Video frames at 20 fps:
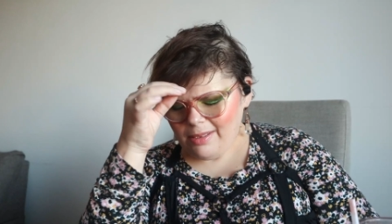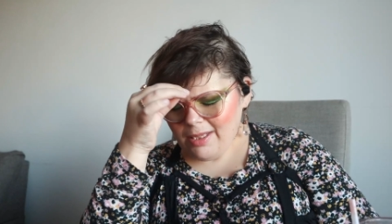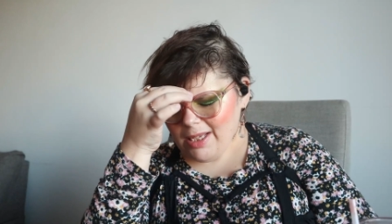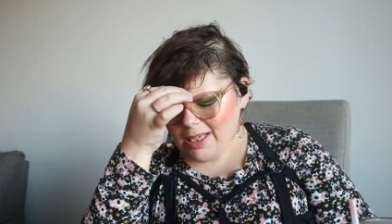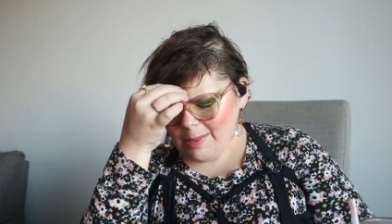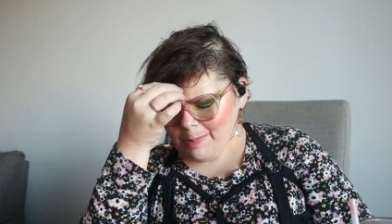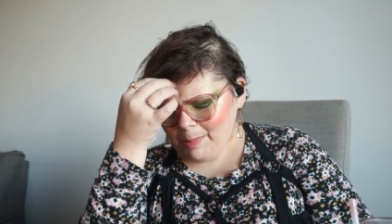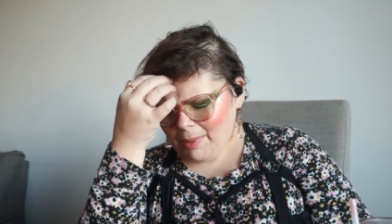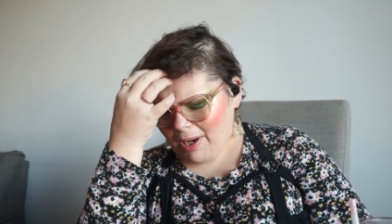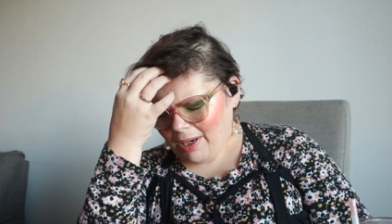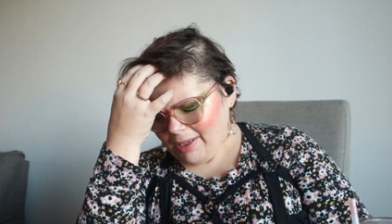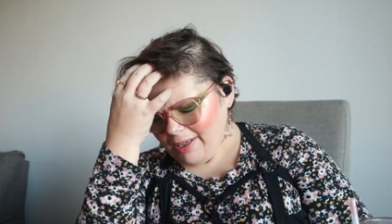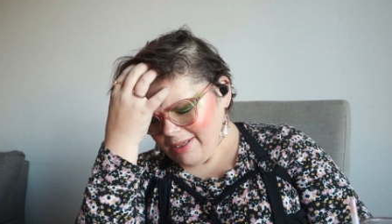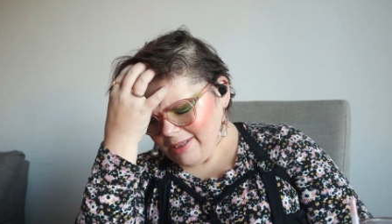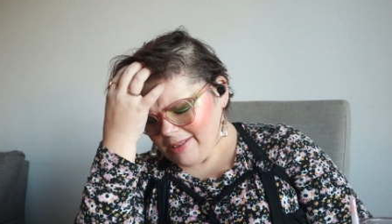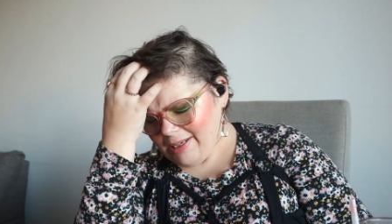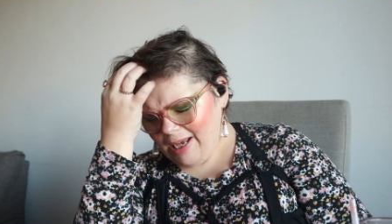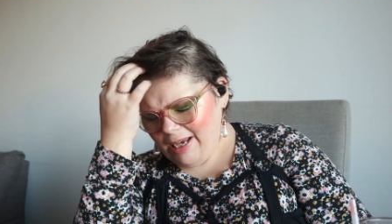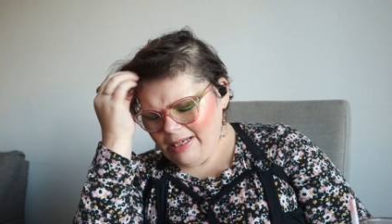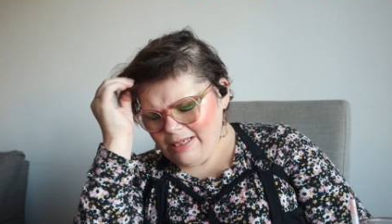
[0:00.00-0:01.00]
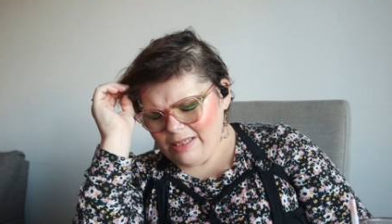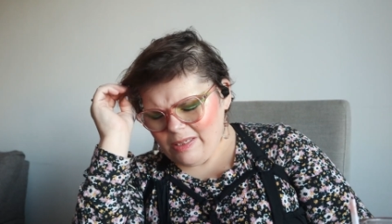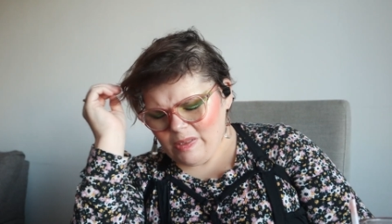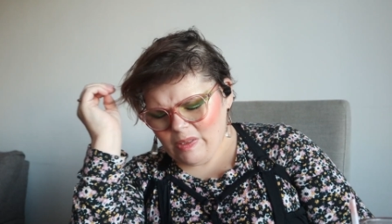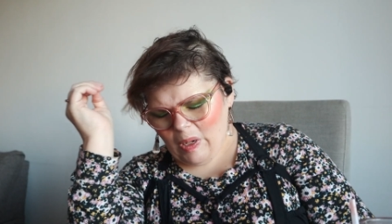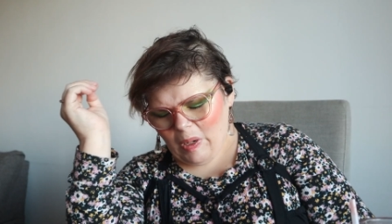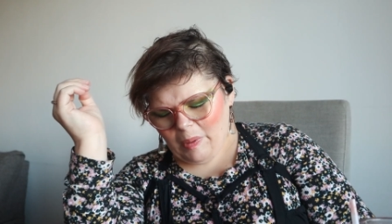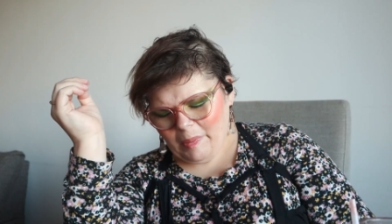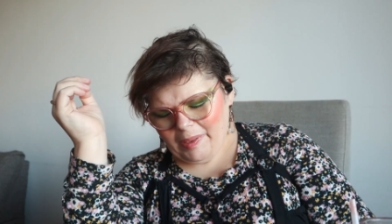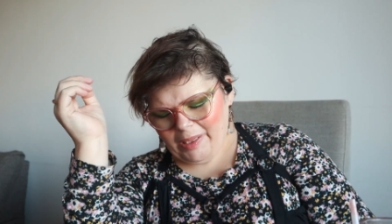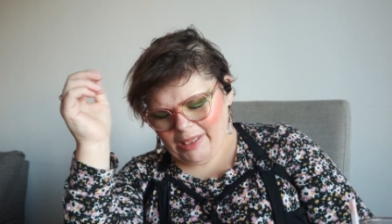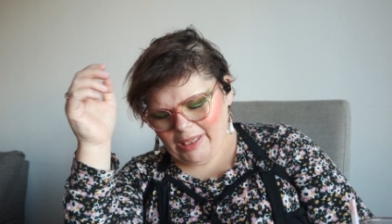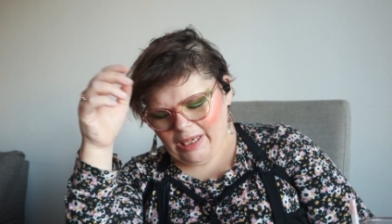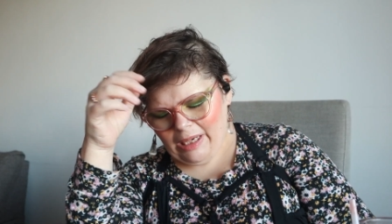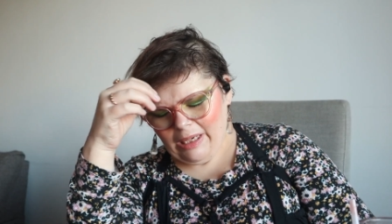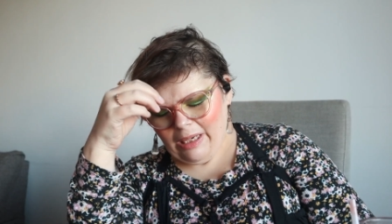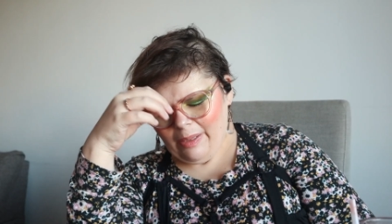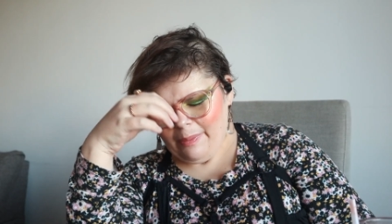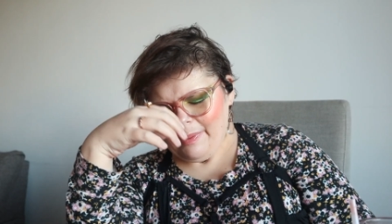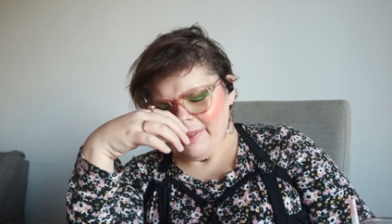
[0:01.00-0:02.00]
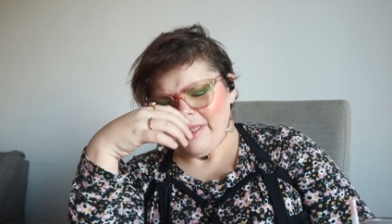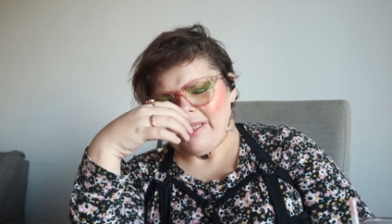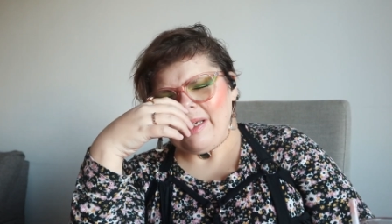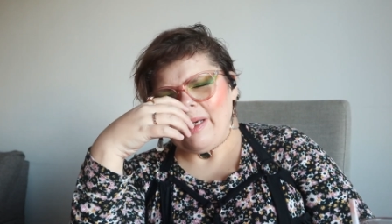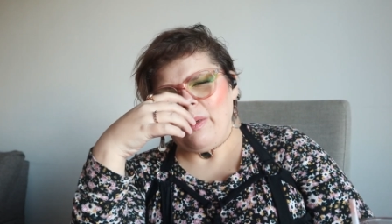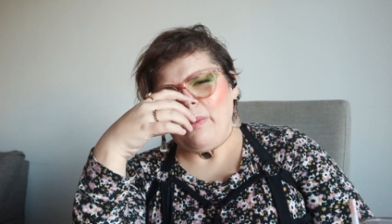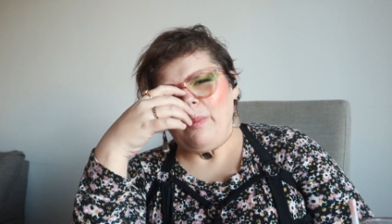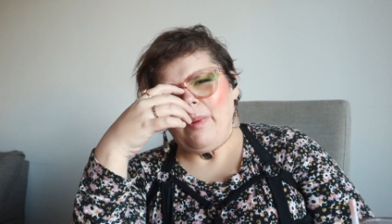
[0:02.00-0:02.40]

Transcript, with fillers: this product, I saw it and I was like,